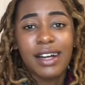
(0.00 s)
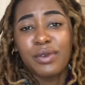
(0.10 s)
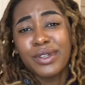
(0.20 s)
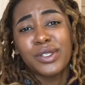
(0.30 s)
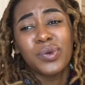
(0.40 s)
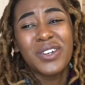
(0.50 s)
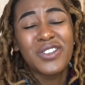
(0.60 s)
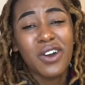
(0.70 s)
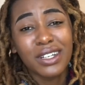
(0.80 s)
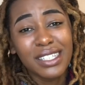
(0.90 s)
I went to a
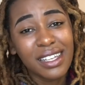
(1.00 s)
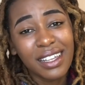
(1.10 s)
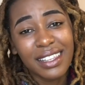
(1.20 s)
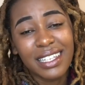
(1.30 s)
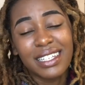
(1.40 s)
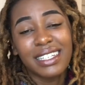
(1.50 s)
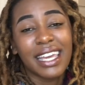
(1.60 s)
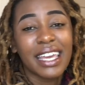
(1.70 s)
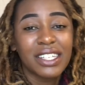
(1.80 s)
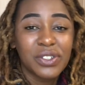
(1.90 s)
doctor. They did
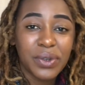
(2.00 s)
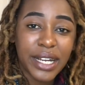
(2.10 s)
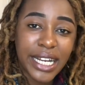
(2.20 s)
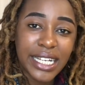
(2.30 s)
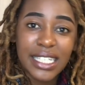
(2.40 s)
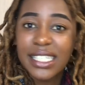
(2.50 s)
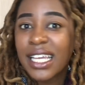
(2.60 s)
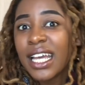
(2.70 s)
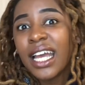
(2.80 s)
x-rays.